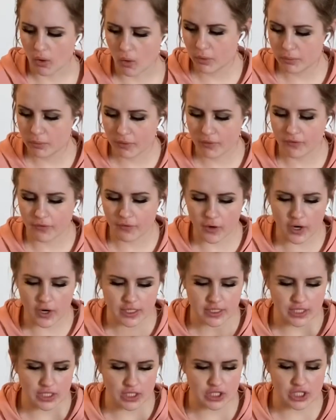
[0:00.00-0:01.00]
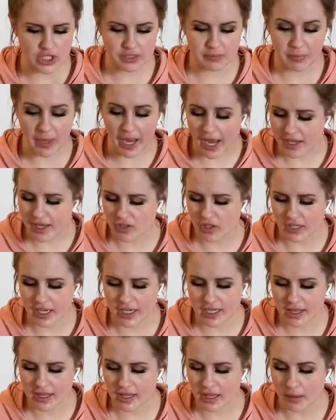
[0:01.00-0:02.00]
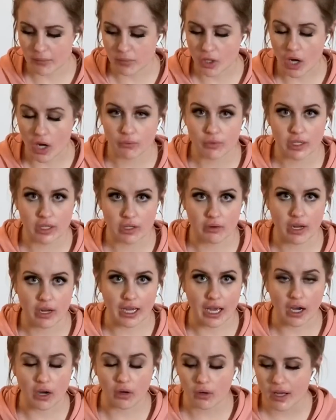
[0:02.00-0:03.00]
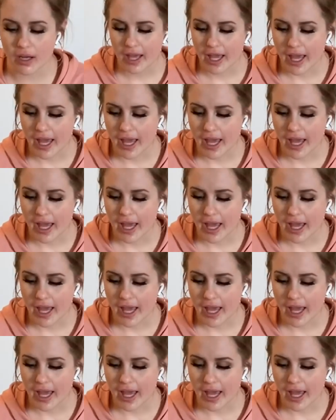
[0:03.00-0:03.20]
I would prefer to just pass on anything I'm not reading right now.